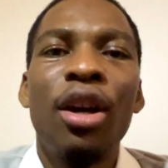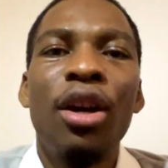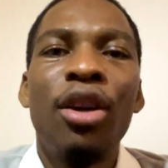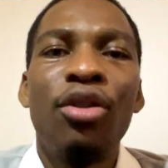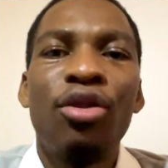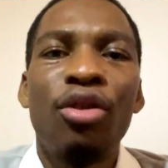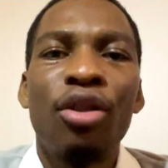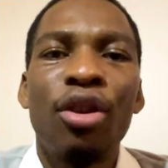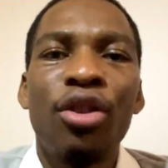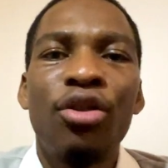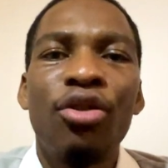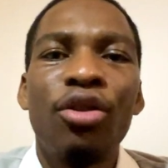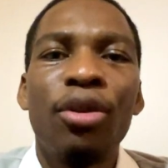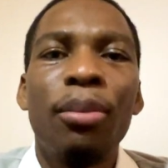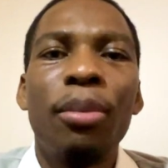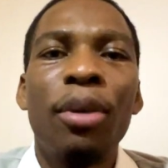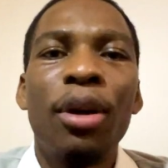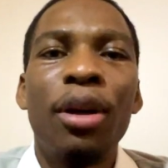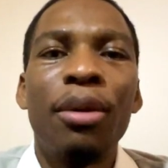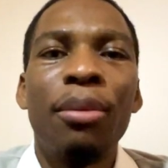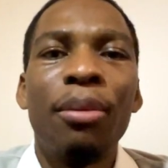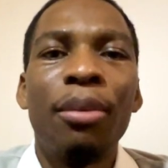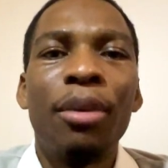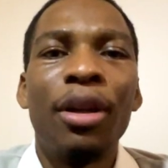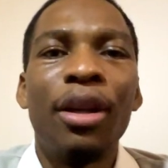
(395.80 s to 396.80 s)
treasury
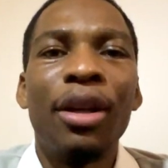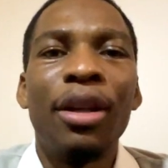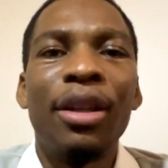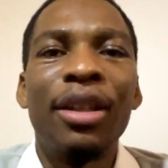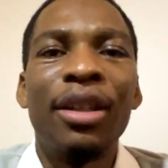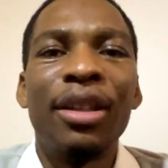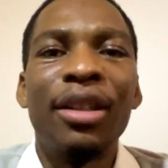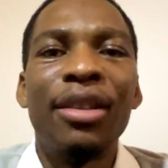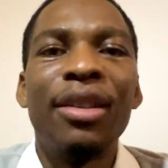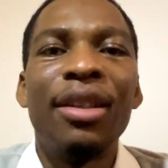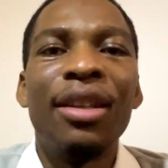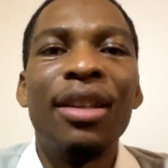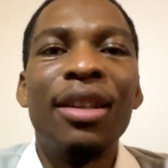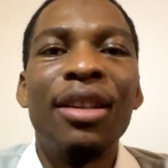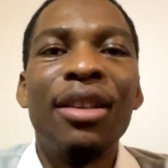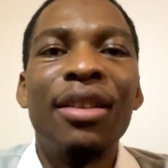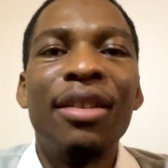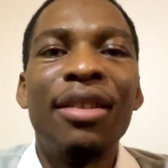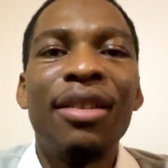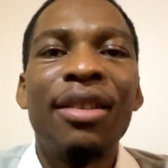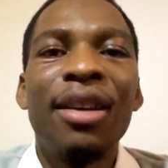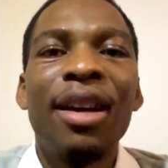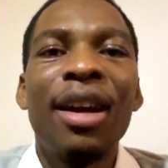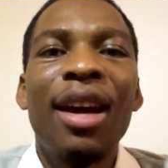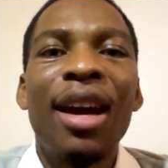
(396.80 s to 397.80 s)
bond market
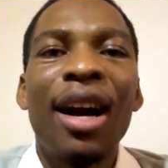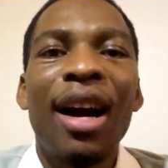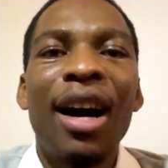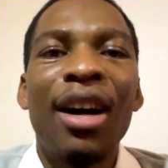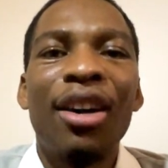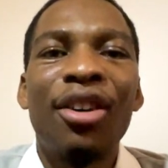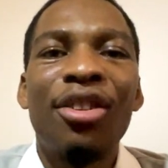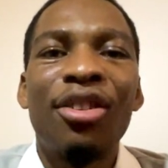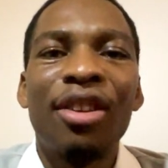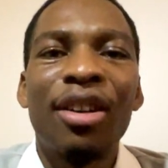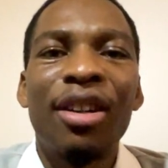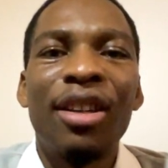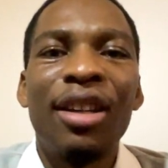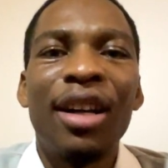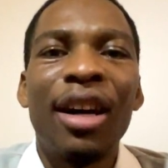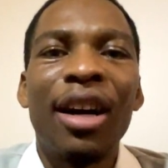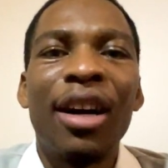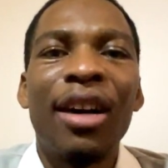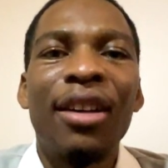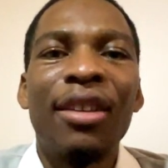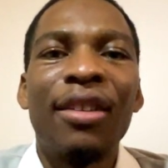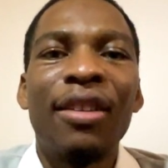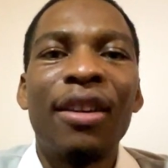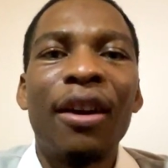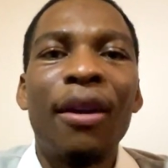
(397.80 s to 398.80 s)
is actually
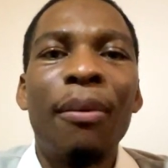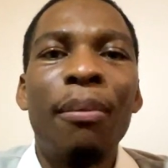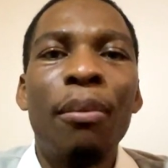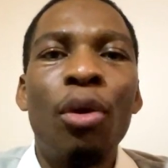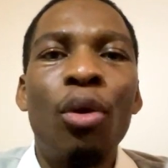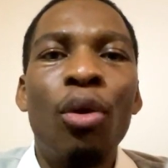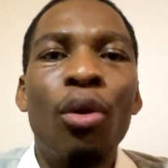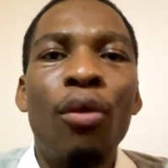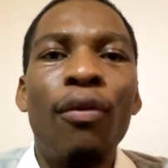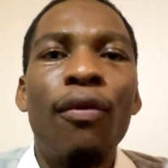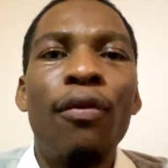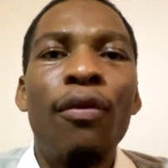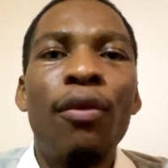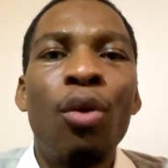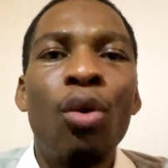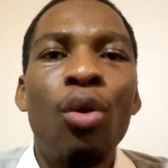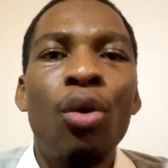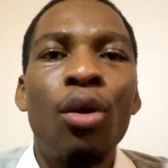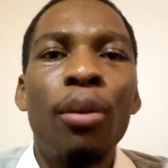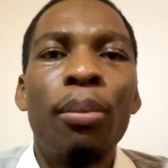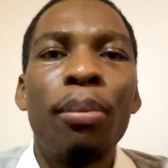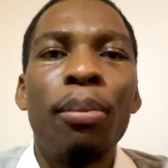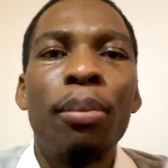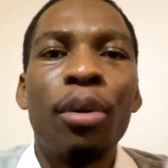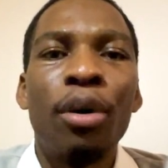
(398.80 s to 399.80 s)
at about
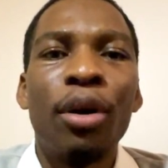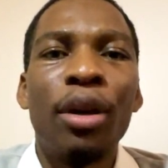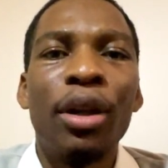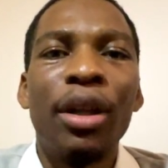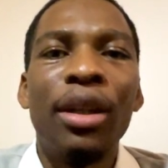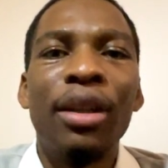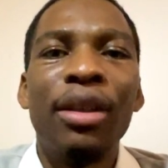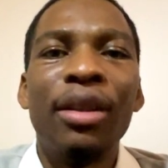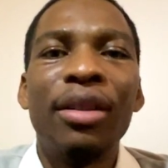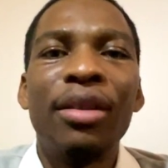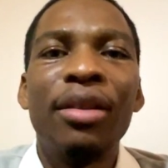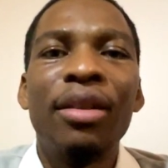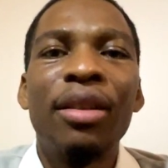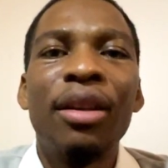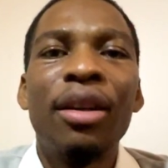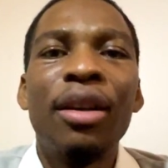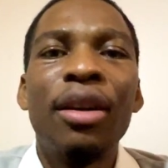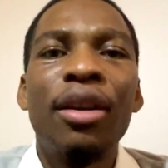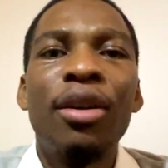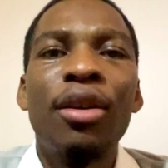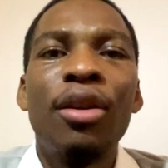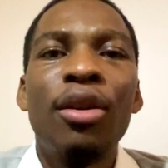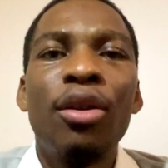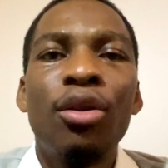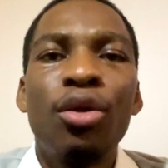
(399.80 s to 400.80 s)

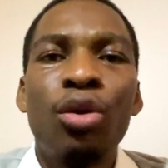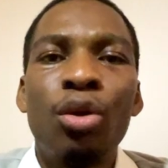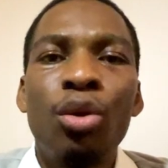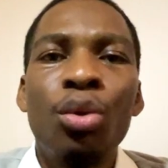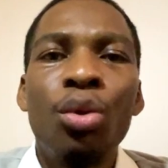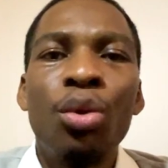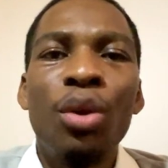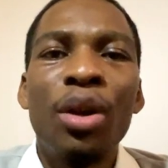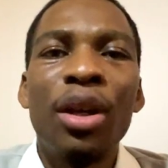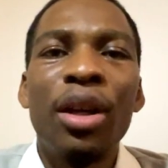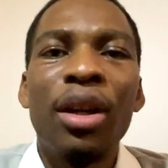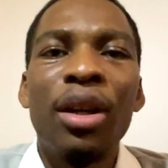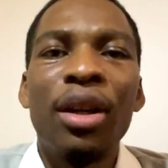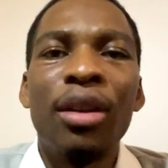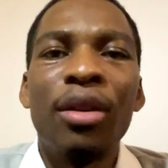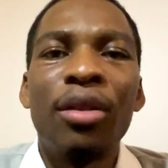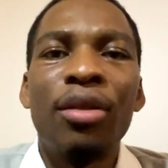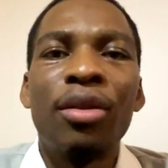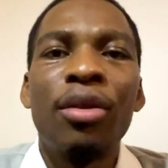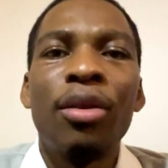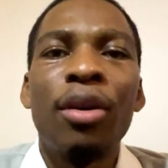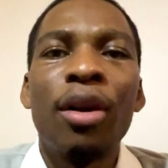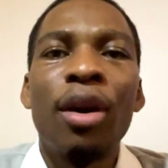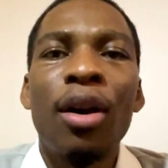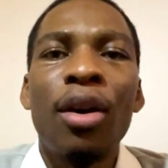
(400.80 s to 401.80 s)

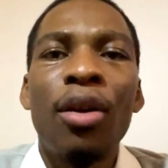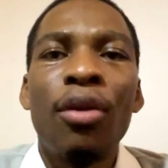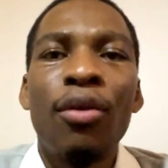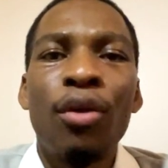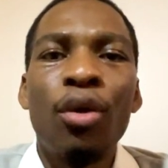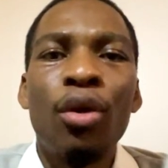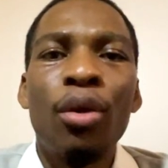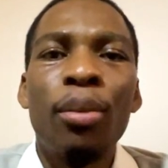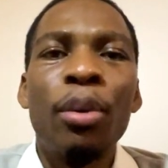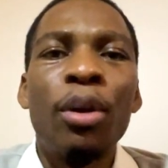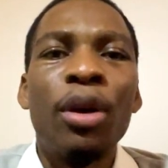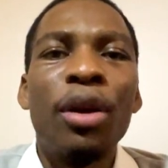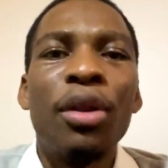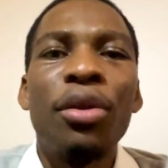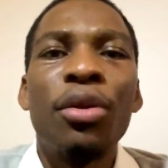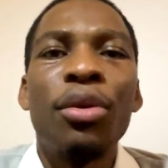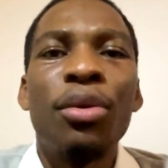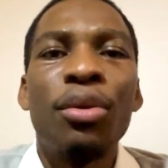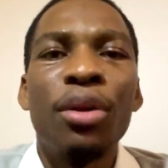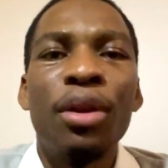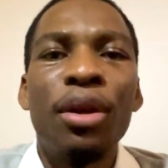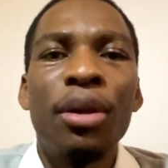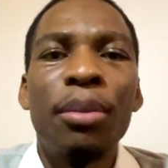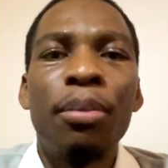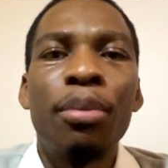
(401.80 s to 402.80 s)
4.28,
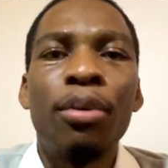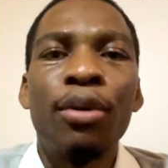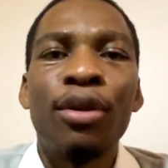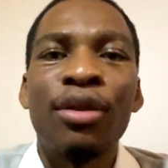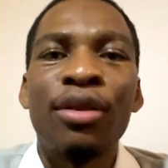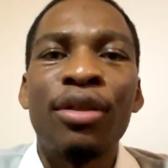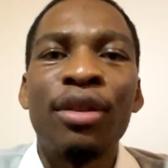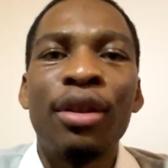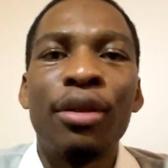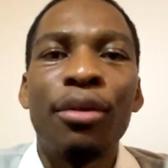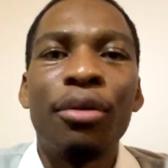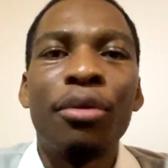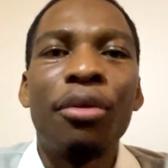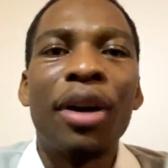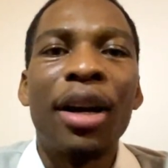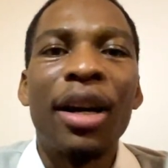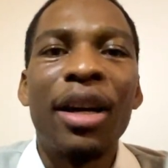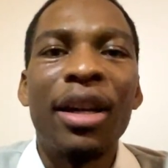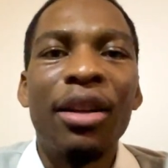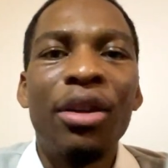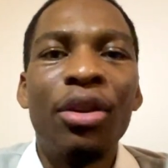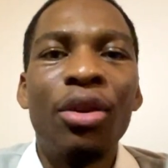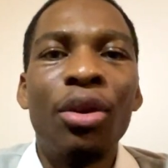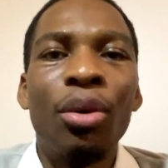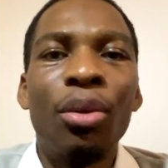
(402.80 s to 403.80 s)
4.3%
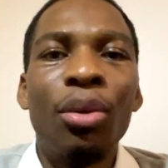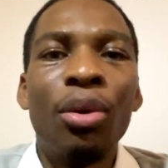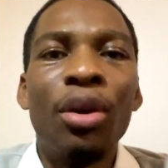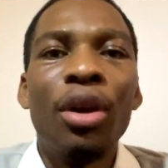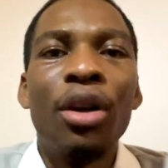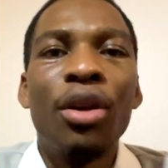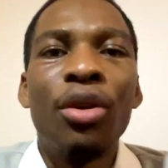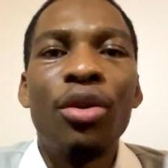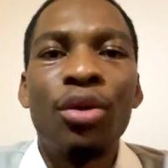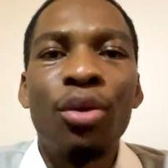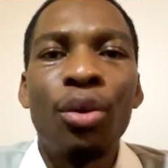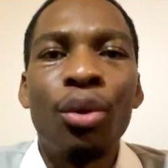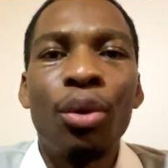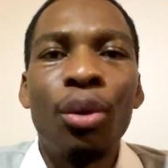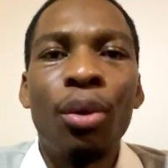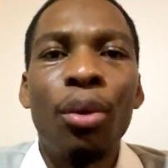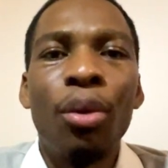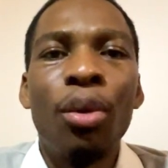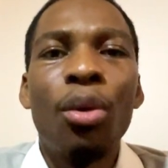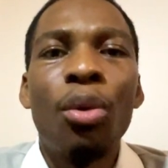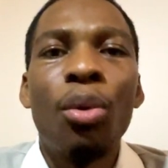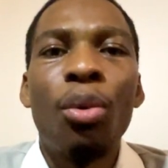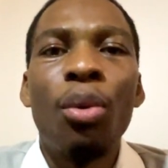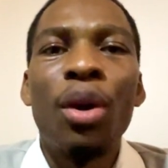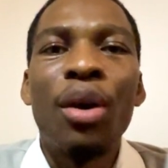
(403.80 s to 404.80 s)
right now. So
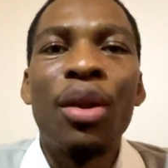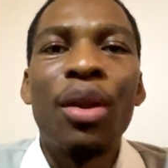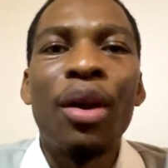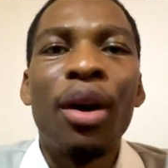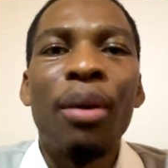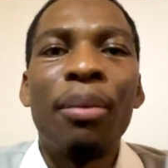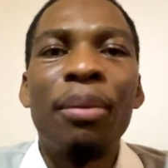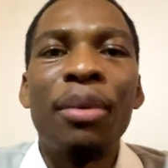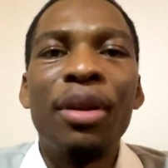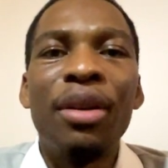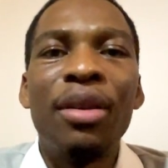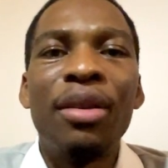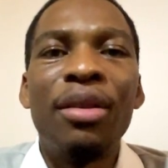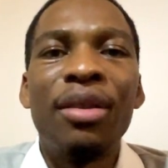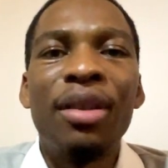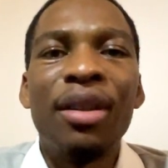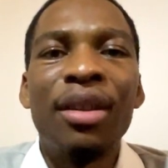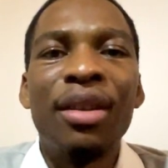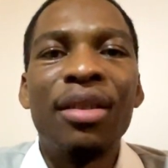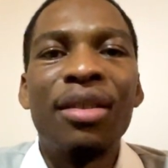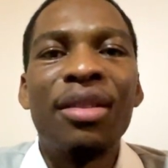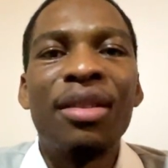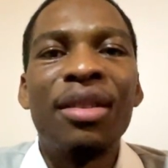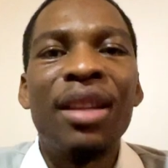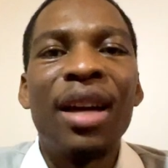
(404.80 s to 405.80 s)
what that means
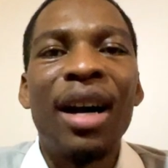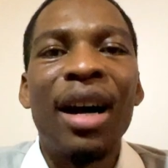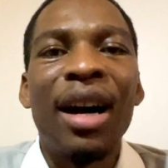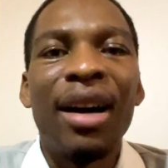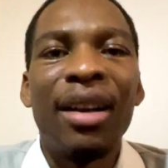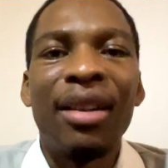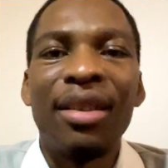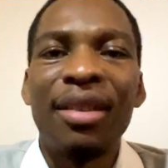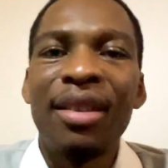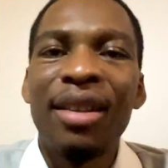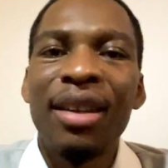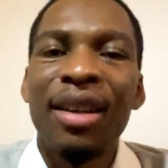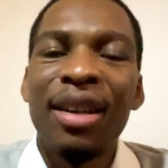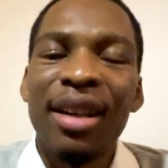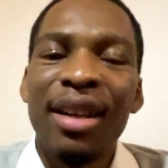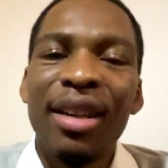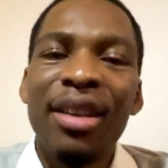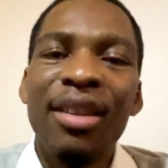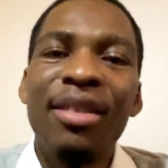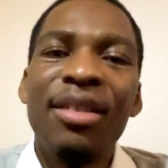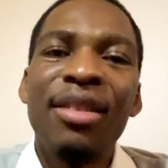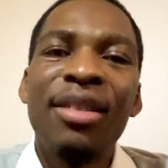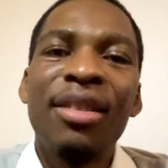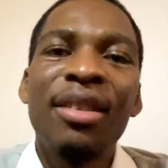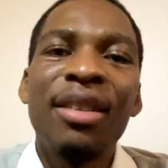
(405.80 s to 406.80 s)
is that
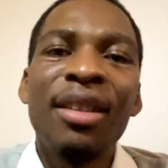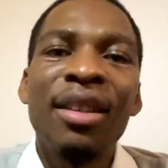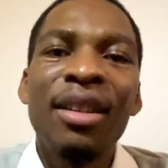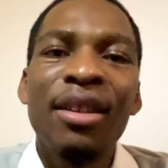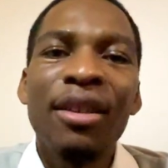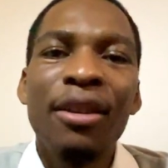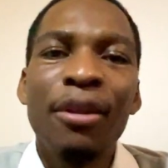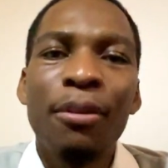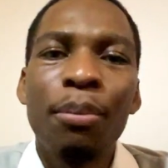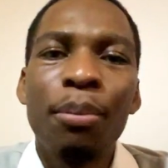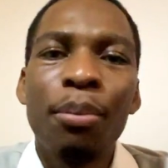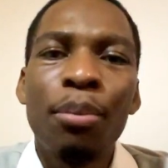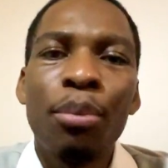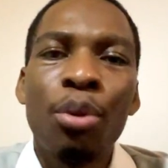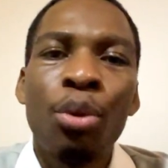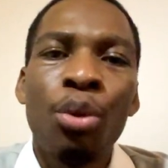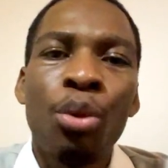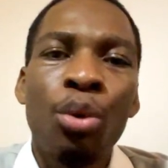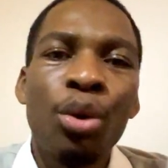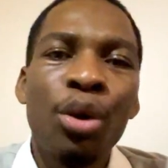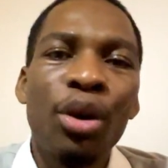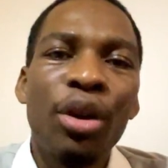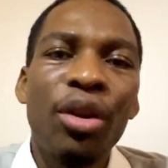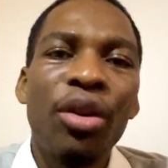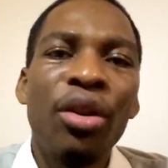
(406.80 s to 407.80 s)
it's still
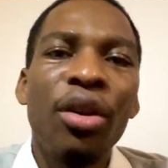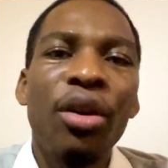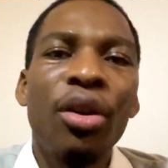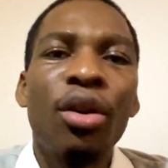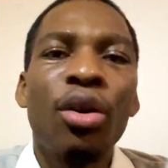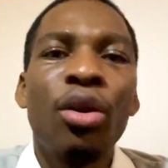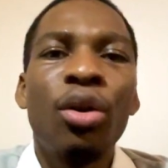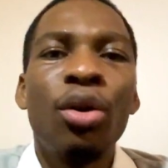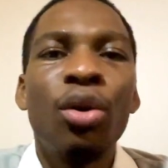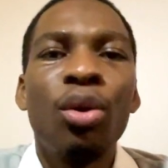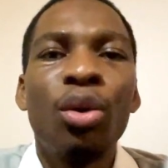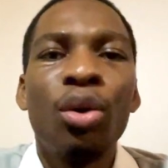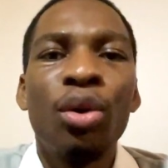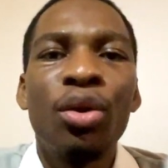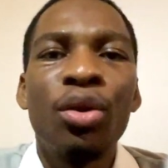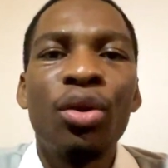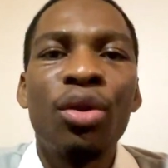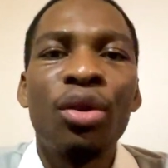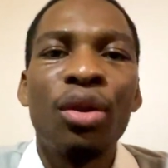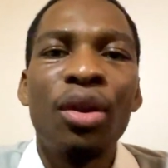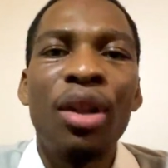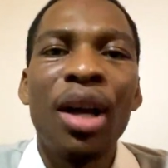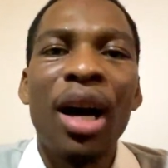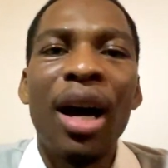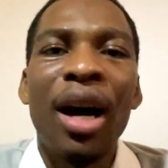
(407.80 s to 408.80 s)
pretty close
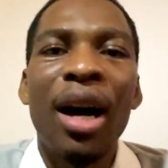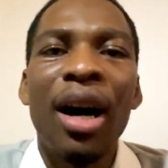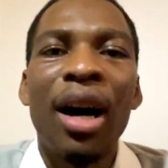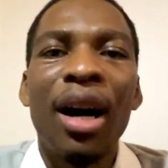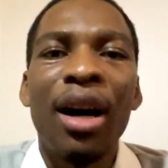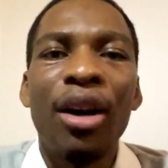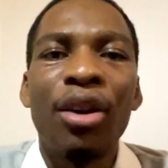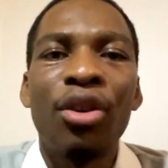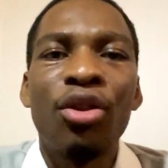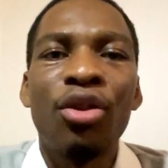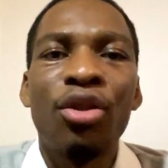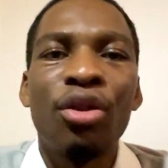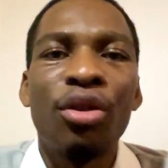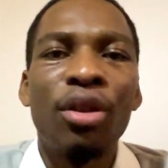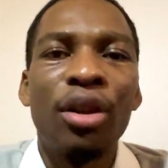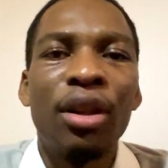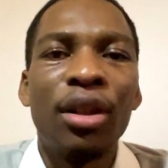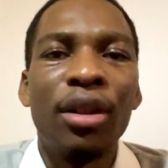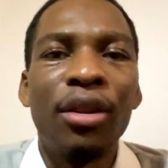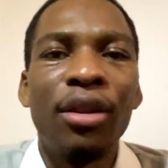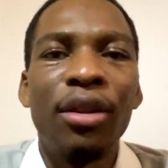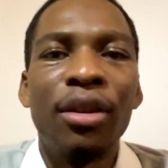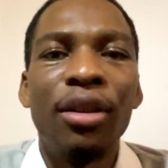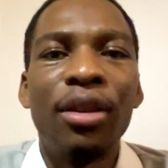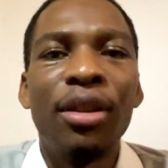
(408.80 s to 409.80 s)
to the
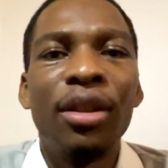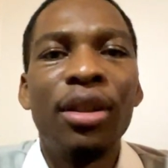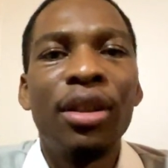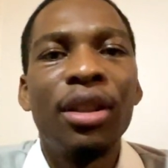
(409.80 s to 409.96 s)
actual